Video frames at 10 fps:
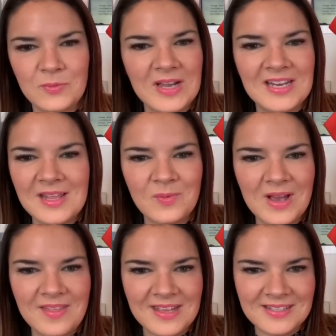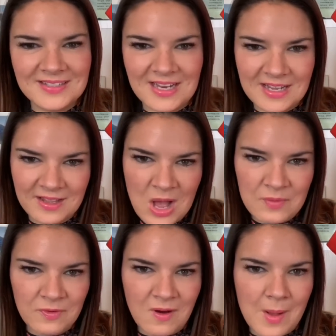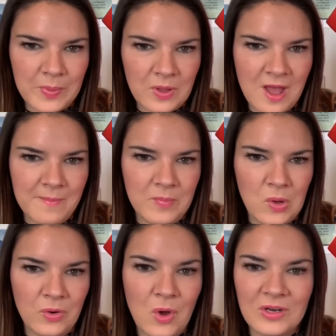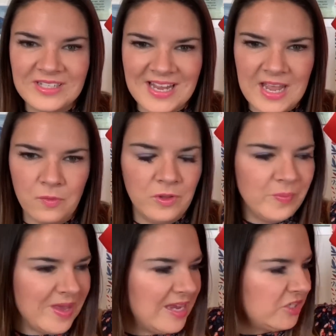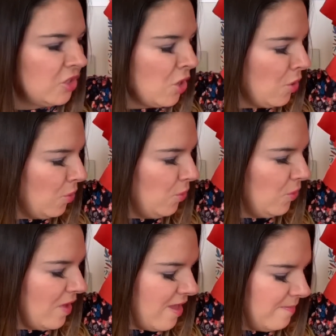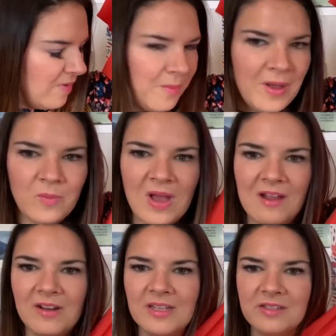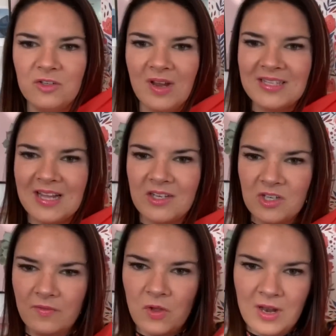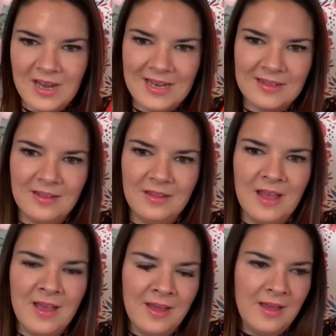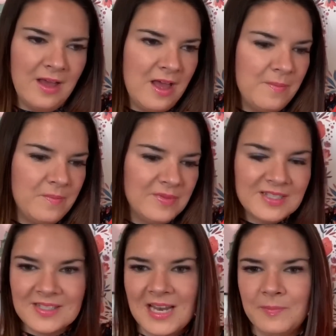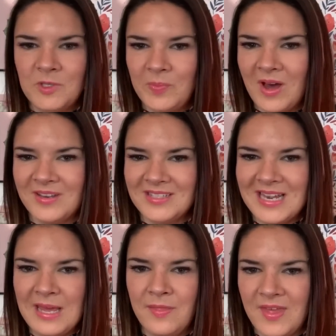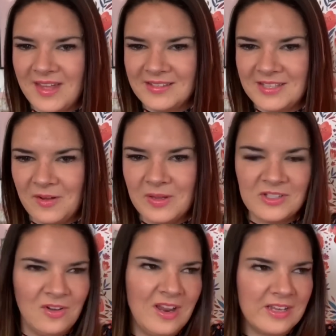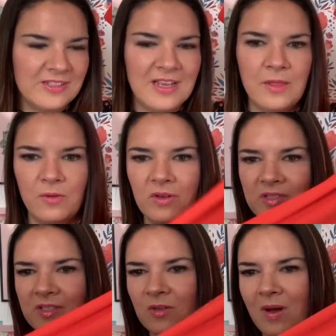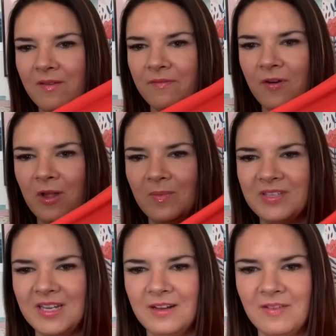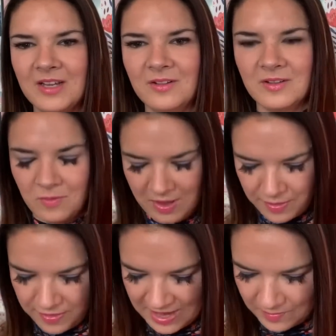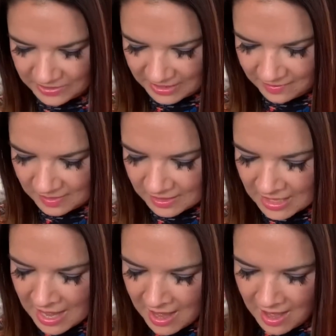So I could either wear this as like a cover up on holiday or on the beach, or I might wear it as a dress actually. I've got a little slip to put underneath it, so it's not like see-through, because it's quite fine material, quite thin material,